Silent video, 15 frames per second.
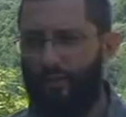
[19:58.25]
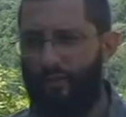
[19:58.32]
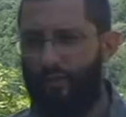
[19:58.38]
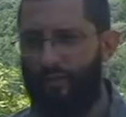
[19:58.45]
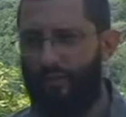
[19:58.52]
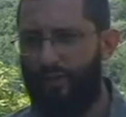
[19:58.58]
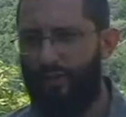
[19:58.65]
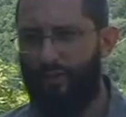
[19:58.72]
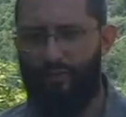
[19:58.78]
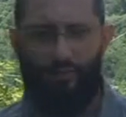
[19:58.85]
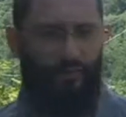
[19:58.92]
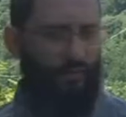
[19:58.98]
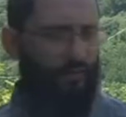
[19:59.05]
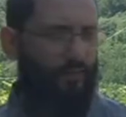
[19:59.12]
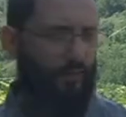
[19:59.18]
you say,
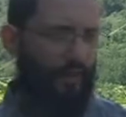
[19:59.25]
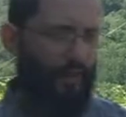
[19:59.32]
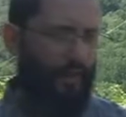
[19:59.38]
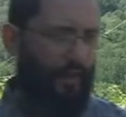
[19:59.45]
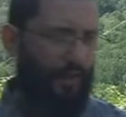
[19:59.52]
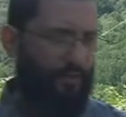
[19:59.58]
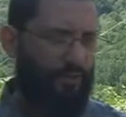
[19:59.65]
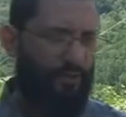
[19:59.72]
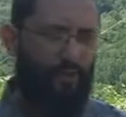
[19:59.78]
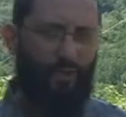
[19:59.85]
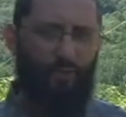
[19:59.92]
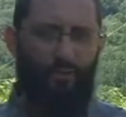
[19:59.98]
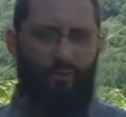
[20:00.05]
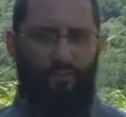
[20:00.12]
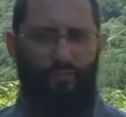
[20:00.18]
out you
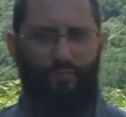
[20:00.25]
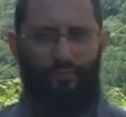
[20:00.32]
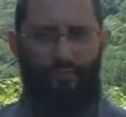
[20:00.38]
go.